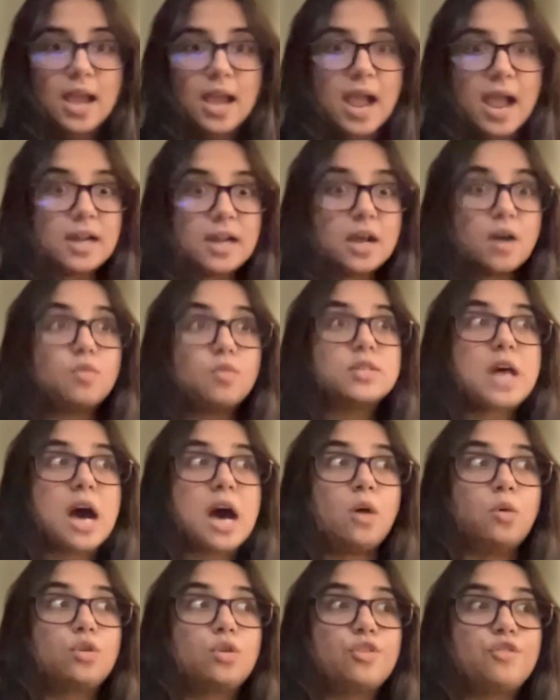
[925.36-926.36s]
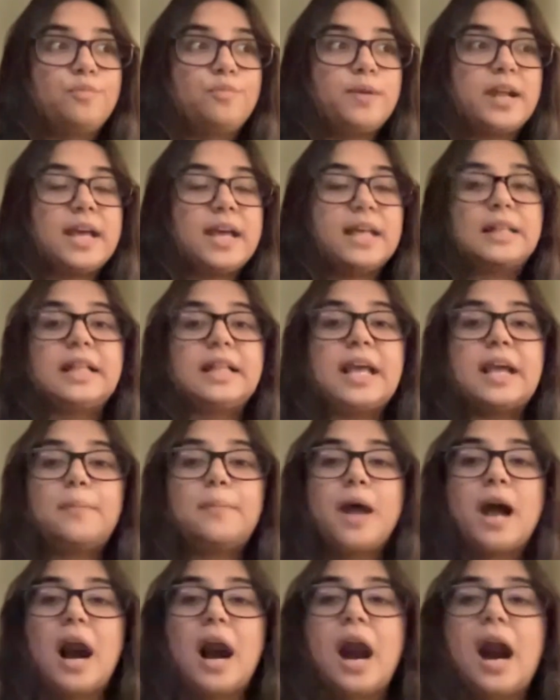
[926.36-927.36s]
And I was out of breath, like
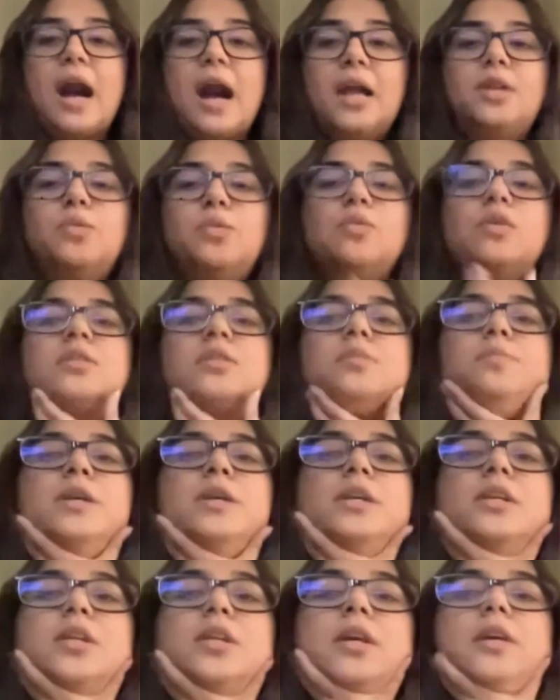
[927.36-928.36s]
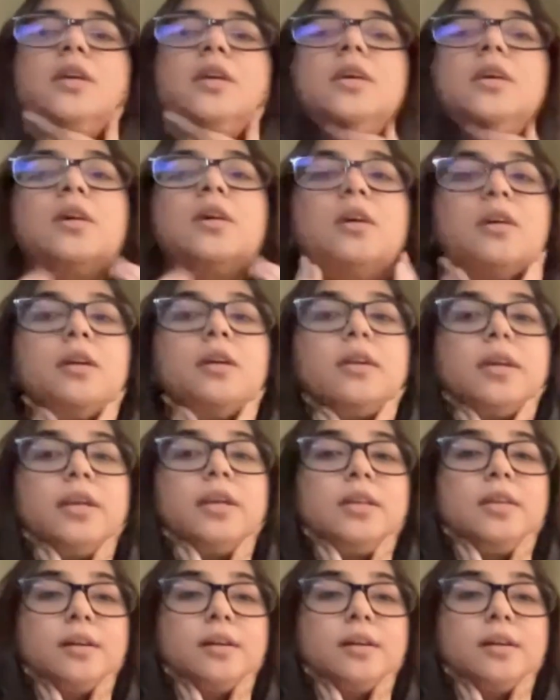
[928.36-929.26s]
my heart was beating here.